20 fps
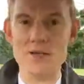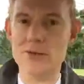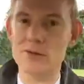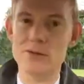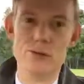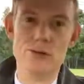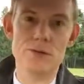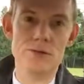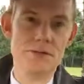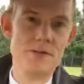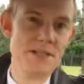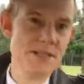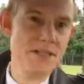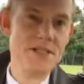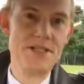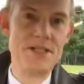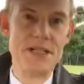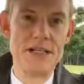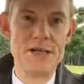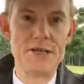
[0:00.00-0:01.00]
or
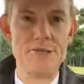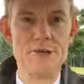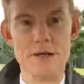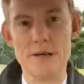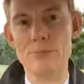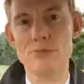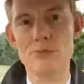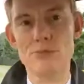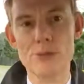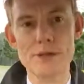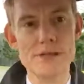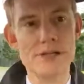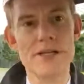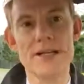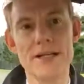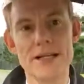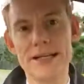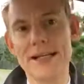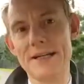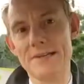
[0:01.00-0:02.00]
this year I'm really
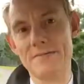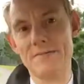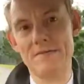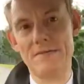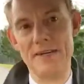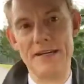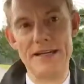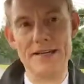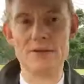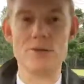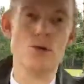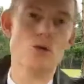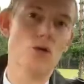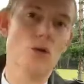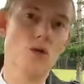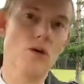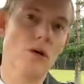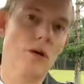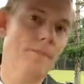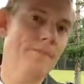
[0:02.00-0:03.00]
going to get fit,
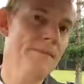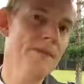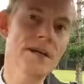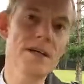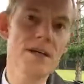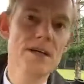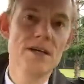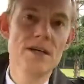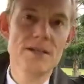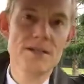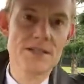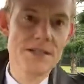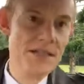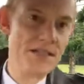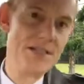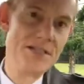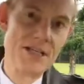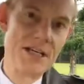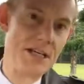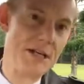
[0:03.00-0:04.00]
or
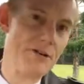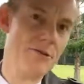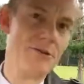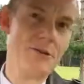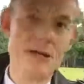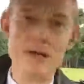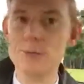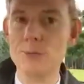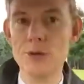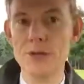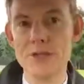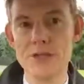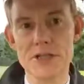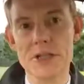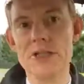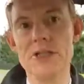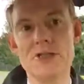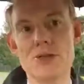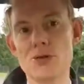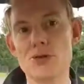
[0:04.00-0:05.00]
this year I'm really going
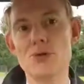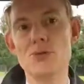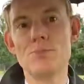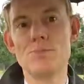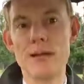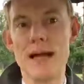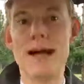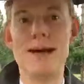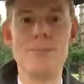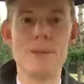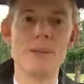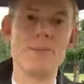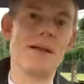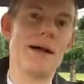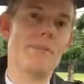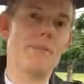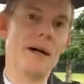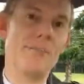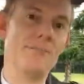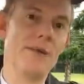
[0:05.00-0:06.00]
to do blah, blah, blah,
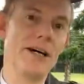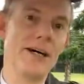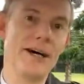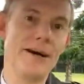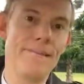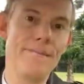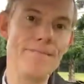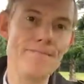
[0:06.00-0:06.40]
blah, blah.